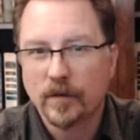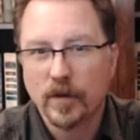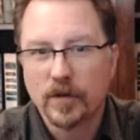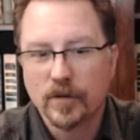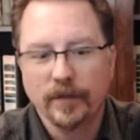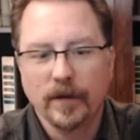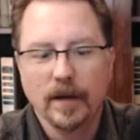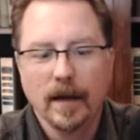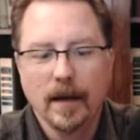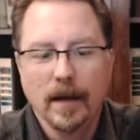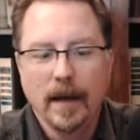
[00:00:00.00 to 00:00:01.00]
driven?
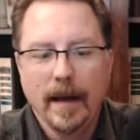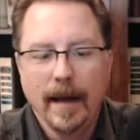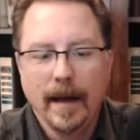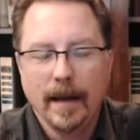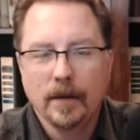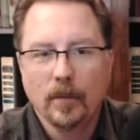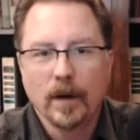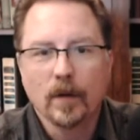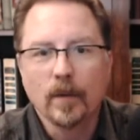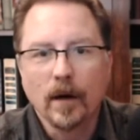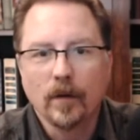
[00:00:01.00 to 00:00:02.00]
And what are
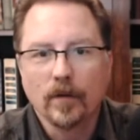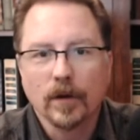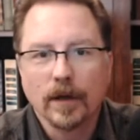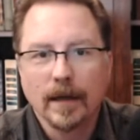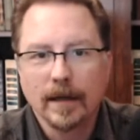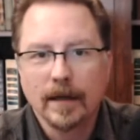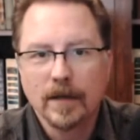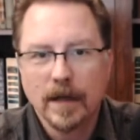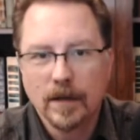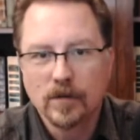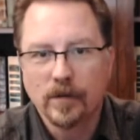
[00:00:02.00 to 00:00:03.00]
we overlooking in, in
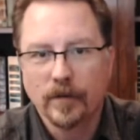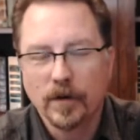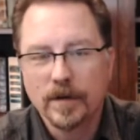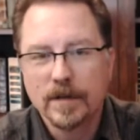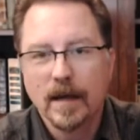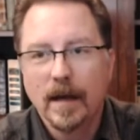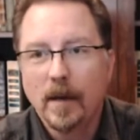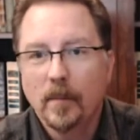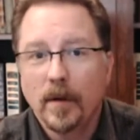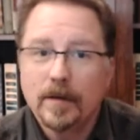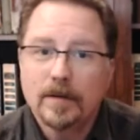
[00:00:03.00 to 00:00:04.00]
introverts?
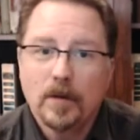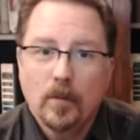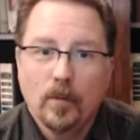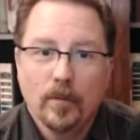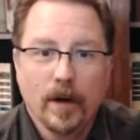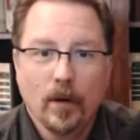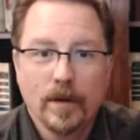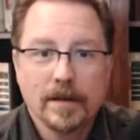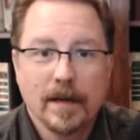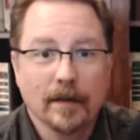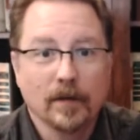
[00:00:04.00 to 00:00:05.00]
But also, you know,
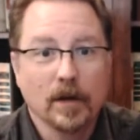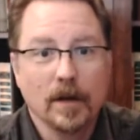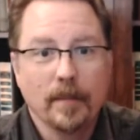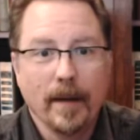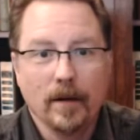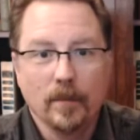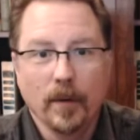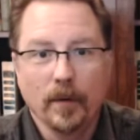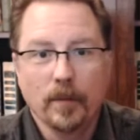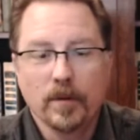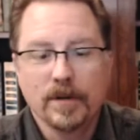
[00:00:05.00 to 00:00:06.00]
what's kind of good about
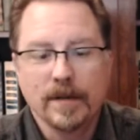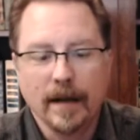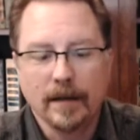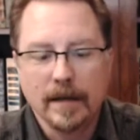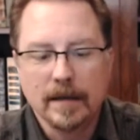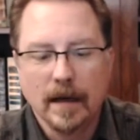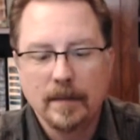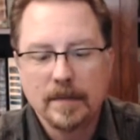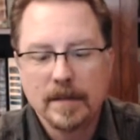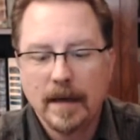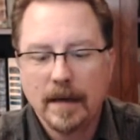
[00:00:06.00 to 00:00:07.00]
both personality
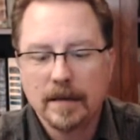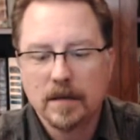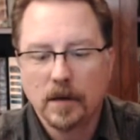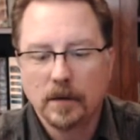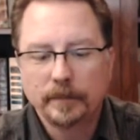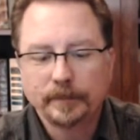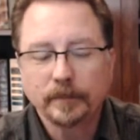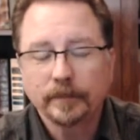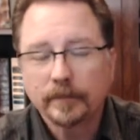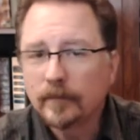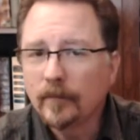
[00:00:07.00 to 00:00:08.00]
types? And so
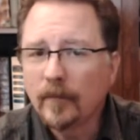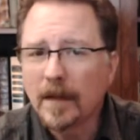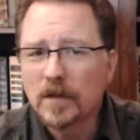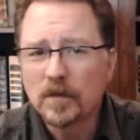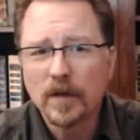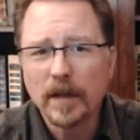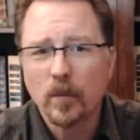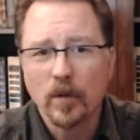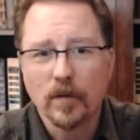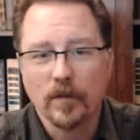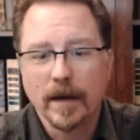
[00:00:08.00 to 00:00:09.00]
it's really
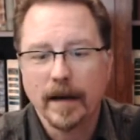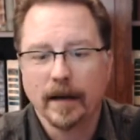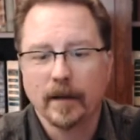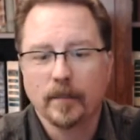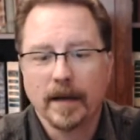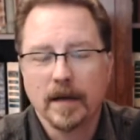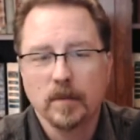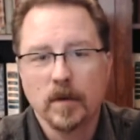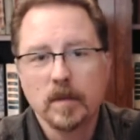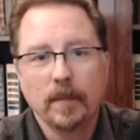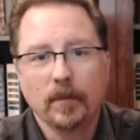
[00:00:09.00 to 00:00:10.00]
worth reading because
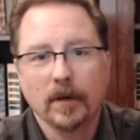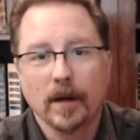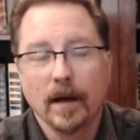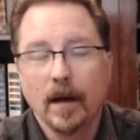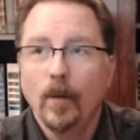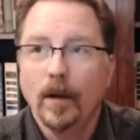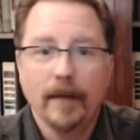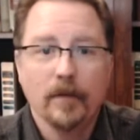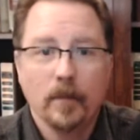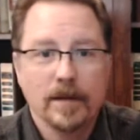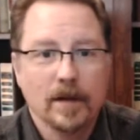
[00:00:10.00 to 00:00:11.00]
most people, well,
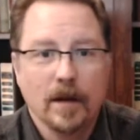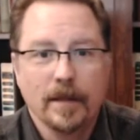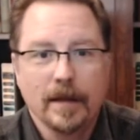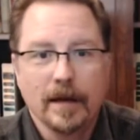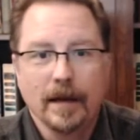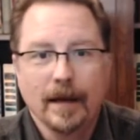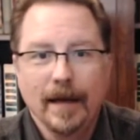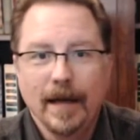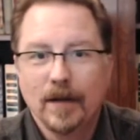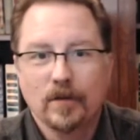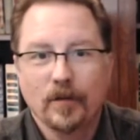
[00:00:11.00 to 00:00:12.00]
everyone's on the
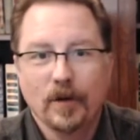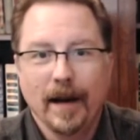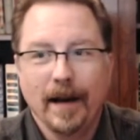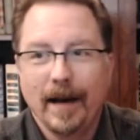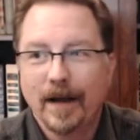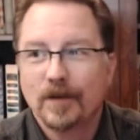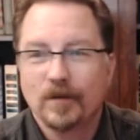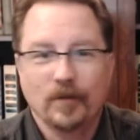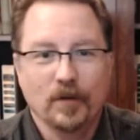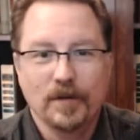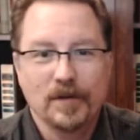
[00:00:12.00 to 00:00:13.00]
introvert
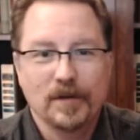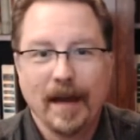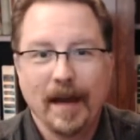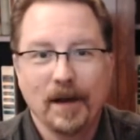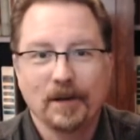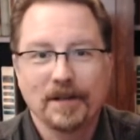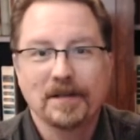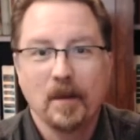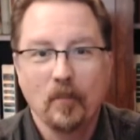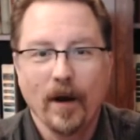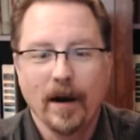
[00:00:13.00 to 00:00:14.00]
extrovert scale
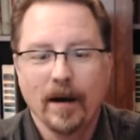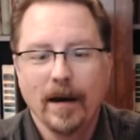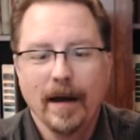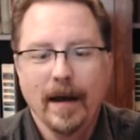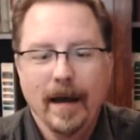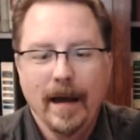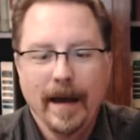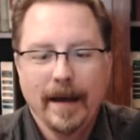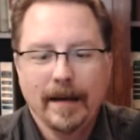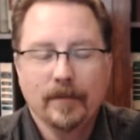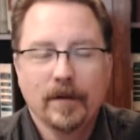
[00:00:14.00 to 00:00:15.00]
somewhere.
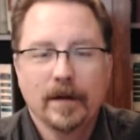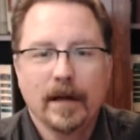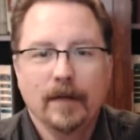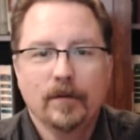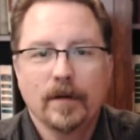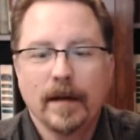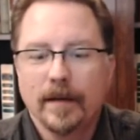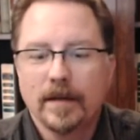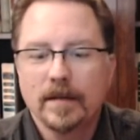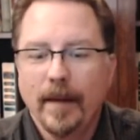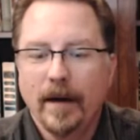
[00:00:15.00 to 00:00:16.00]
And even even reading
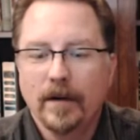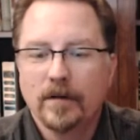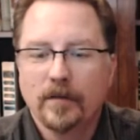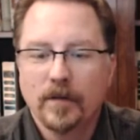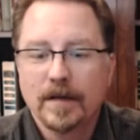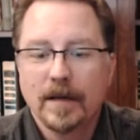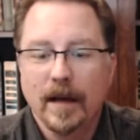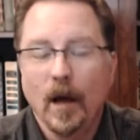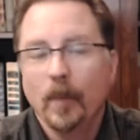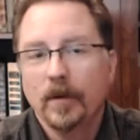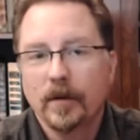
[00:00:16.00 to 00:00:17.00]
this about introverts can
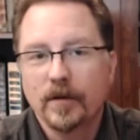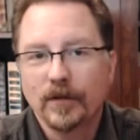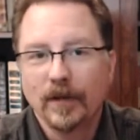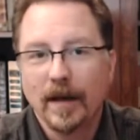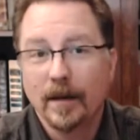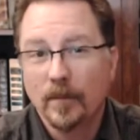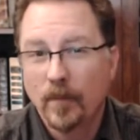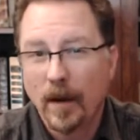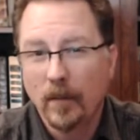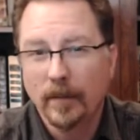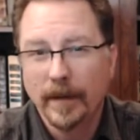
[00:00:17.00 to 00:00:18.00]
help you understand
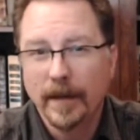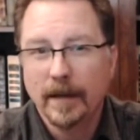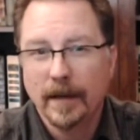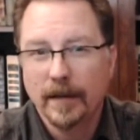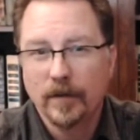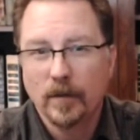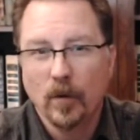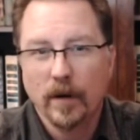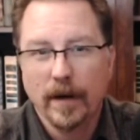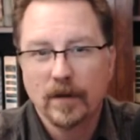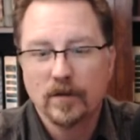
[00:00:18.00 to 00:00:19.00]
probably if you're
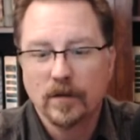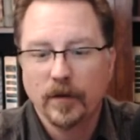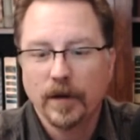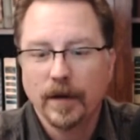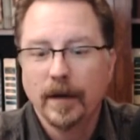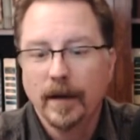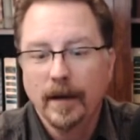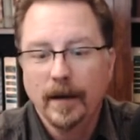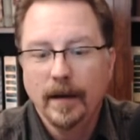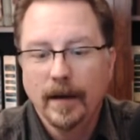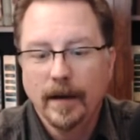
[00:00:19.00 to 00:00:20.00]
more extroverted
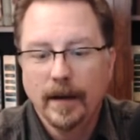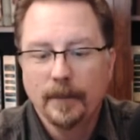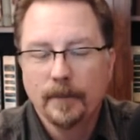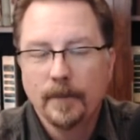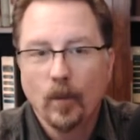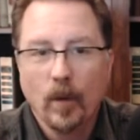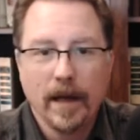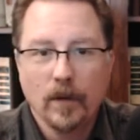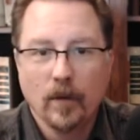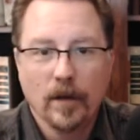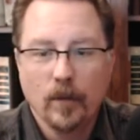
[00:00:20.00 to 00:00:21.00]
um, why
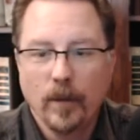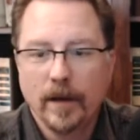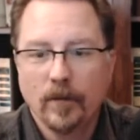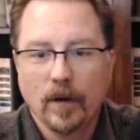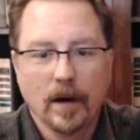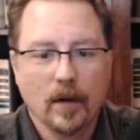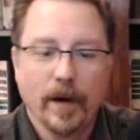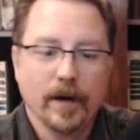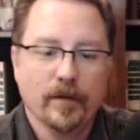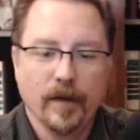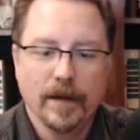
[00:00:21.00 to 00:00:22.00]
you are the way you are, why
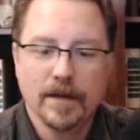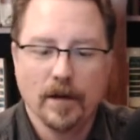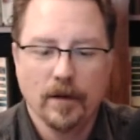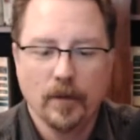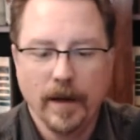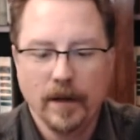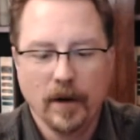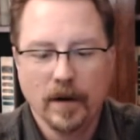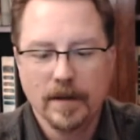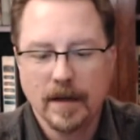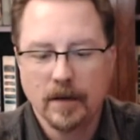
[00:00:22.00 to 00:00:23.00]
your friends are the way you are,
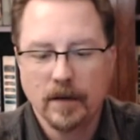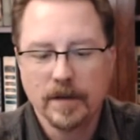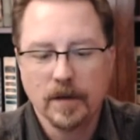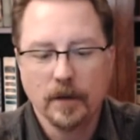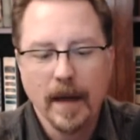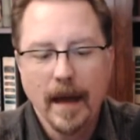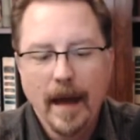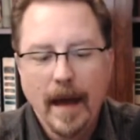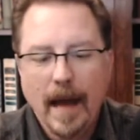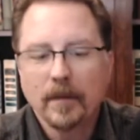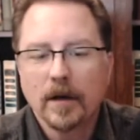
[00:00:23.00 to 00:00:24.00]
etc. So
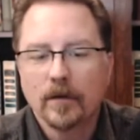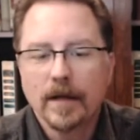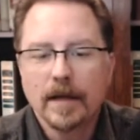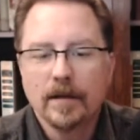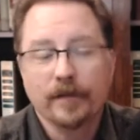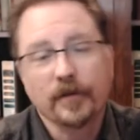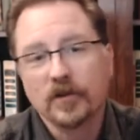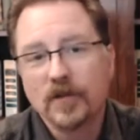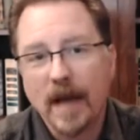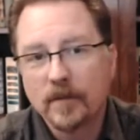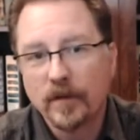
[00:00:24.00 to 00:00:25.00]
I'm going to read the first
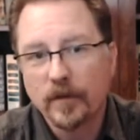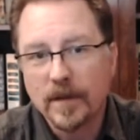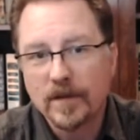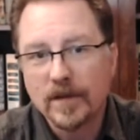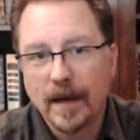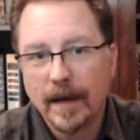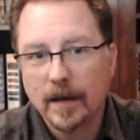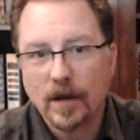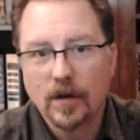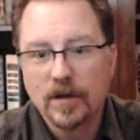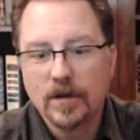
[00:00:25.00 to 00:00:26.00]
chapter from this tonight and
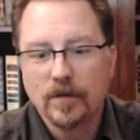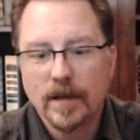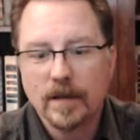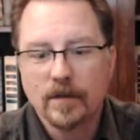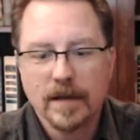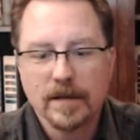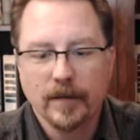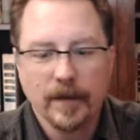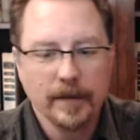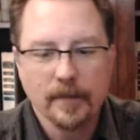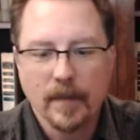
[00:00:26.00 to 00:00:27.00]
encourage you to read the rest of
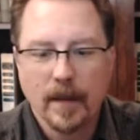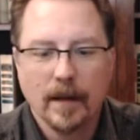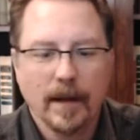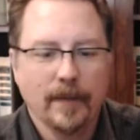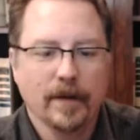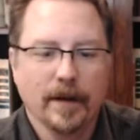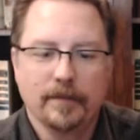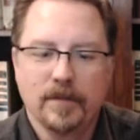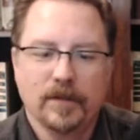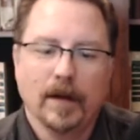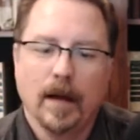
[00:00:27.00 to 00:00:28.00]
it. I'll have uh,
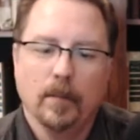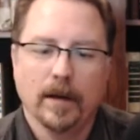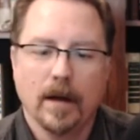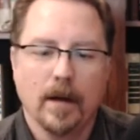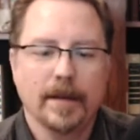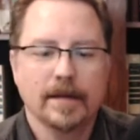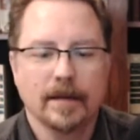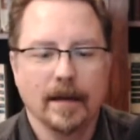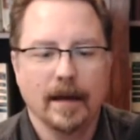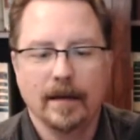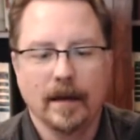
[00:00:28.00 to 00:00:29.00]
just a couple of comments at
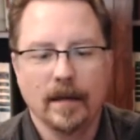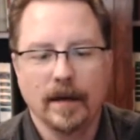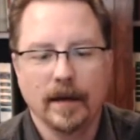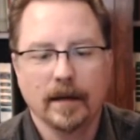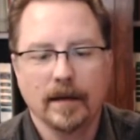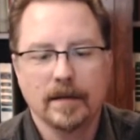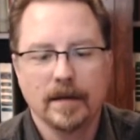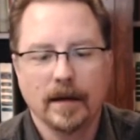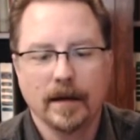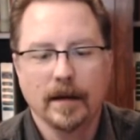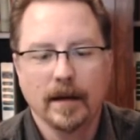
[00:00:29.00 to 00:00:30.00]
the end, I think. It's
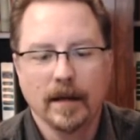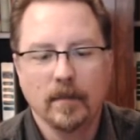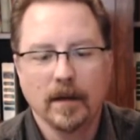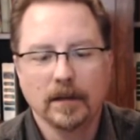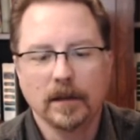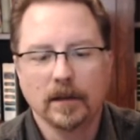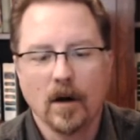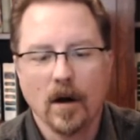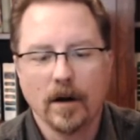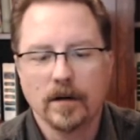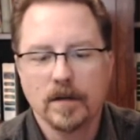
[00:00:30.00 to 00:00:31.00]
uh, going to be a little
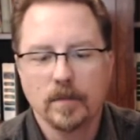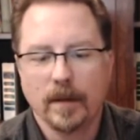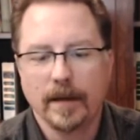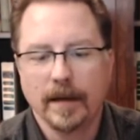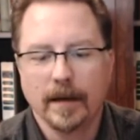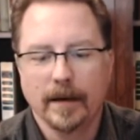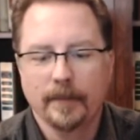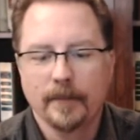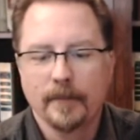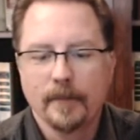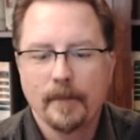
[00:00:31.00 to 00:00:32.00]
longer. It's probably, um,
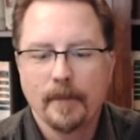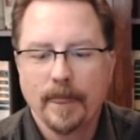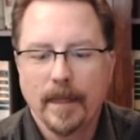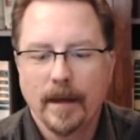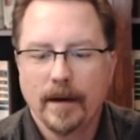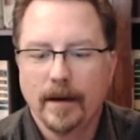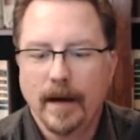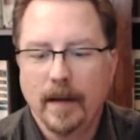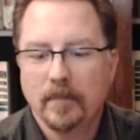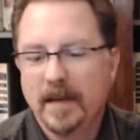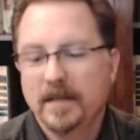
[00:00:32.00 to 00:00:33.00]
uh,
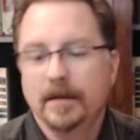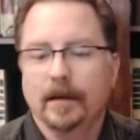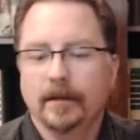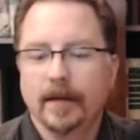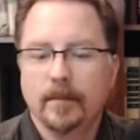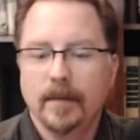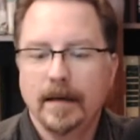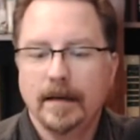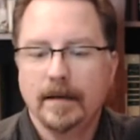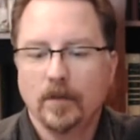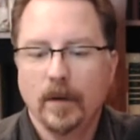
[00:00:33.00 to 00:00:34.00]
I'm guessing it'll take
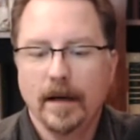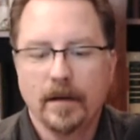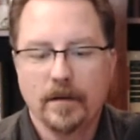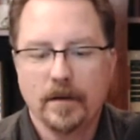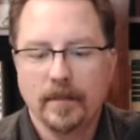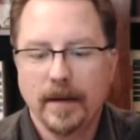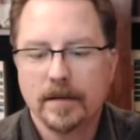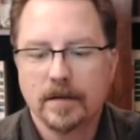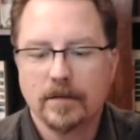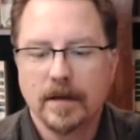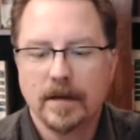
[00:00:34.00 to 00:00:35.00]
me 20 to 30 minutes
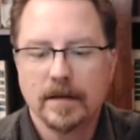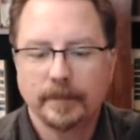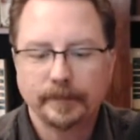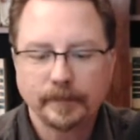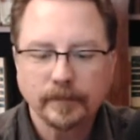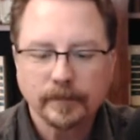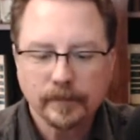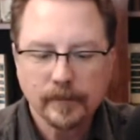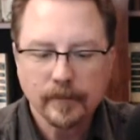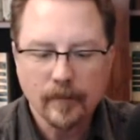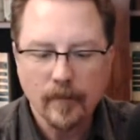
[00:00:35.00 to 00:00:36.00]
to read this.
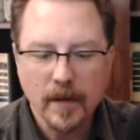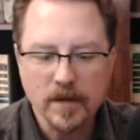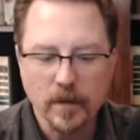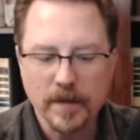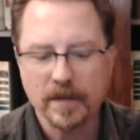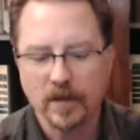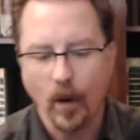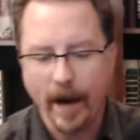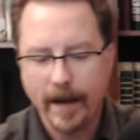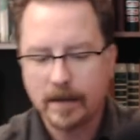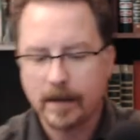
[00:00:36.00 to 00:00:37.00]
So this is
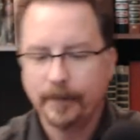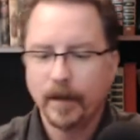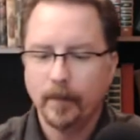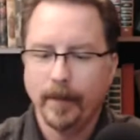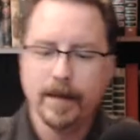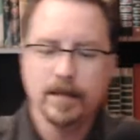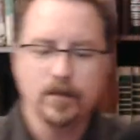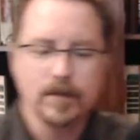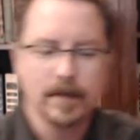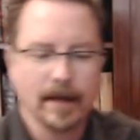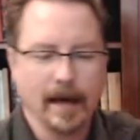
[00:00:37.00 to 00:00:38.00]
Quiet by
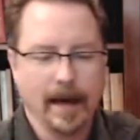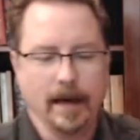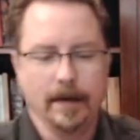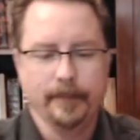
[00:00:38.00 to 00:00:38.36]
Susan Cain.